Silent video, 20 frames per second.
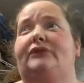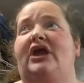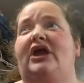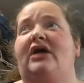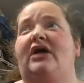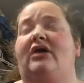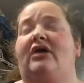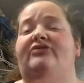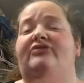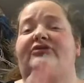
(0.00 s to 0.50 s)

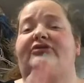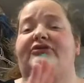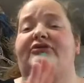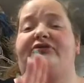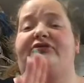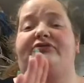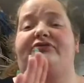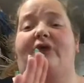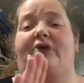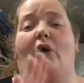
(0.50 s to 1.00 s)
since it's
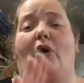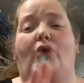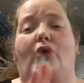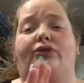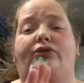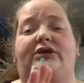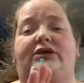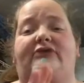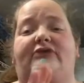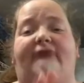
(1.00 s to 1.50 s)
only
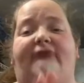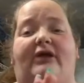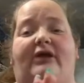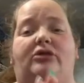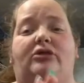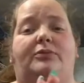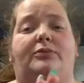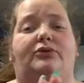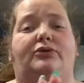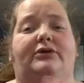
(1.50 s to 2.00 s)

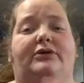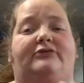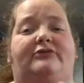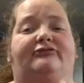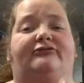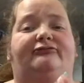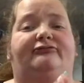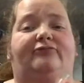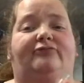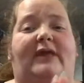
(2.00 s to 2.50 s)
available in
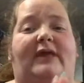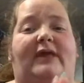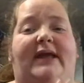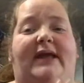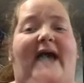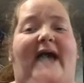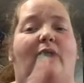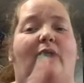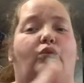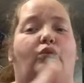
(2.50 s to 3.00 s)
like at
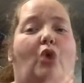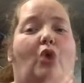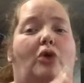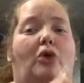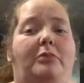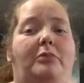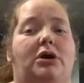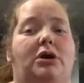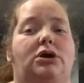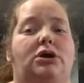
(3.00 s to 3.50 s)

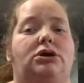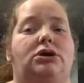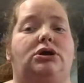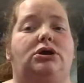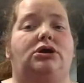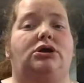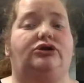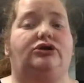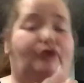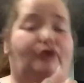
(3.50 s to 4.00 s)
Walmart
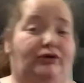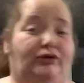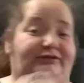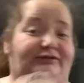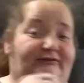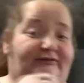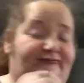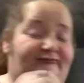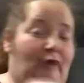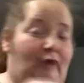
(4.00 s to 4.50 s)
during the
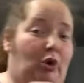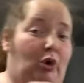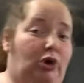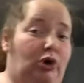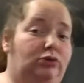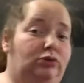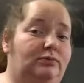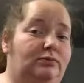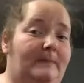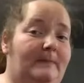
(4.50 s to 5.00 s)
fall
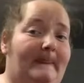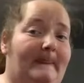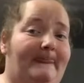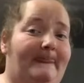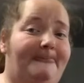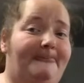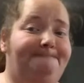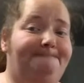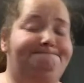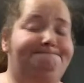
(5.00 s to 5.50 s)

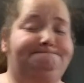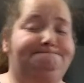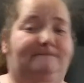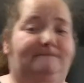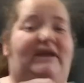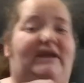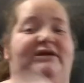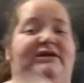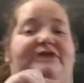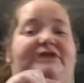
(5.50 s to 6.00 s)
and
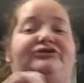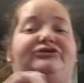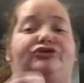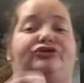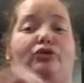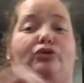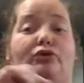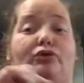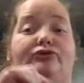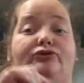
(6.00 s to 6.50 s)
in
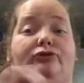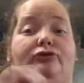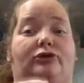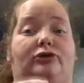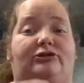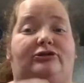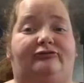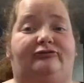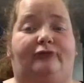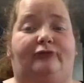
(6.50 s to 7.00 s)
stores during the
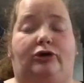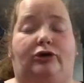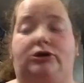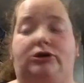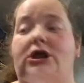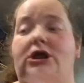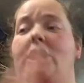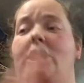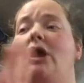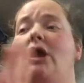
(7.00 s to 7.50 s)
fall,
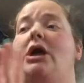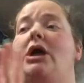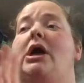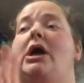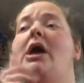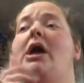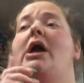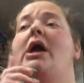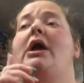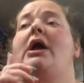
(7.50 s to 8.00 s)

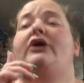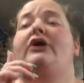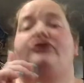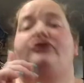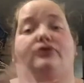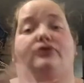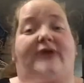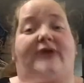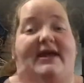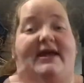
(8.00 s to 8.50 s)
you
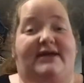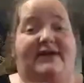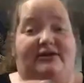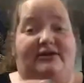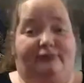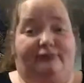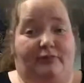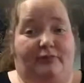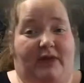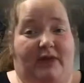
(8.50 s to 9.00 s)
can get it
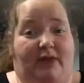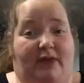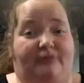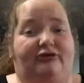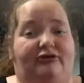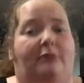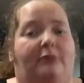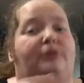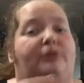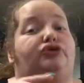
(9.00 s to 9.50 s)
from Amazon,
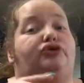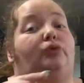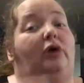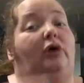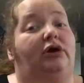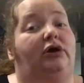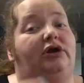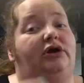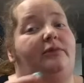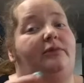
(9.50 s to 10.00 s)
but you are
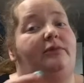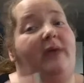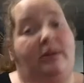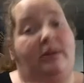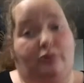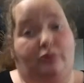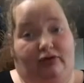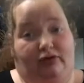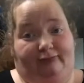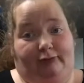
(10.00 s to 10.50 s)
gonna pay
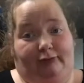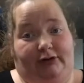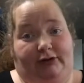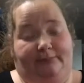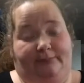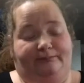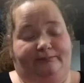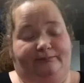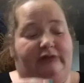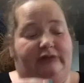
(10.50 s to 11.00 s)
more for it.
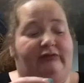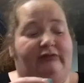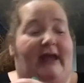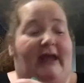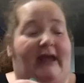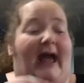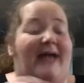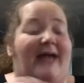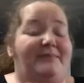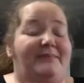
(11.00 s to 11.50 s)
Like
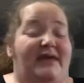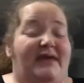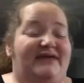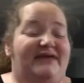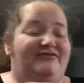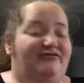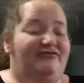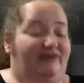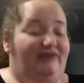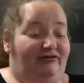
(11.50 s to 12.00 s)
I paid
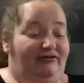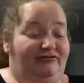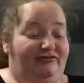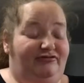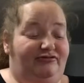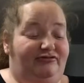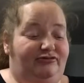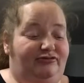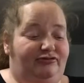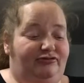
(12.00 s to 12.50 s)
$6
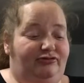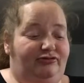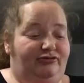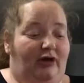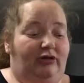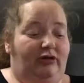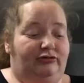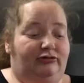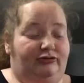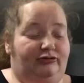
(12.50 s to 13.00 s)

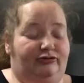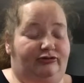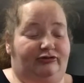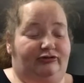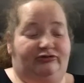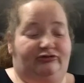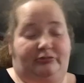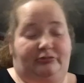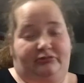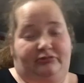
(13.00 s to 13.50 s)
and
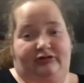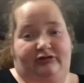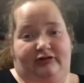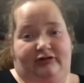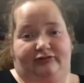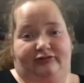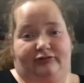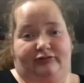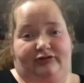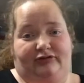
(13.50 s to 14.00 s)
something cents for
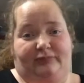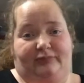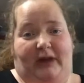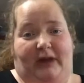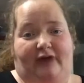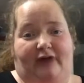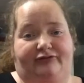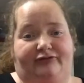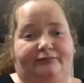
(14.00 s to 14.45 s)
this box.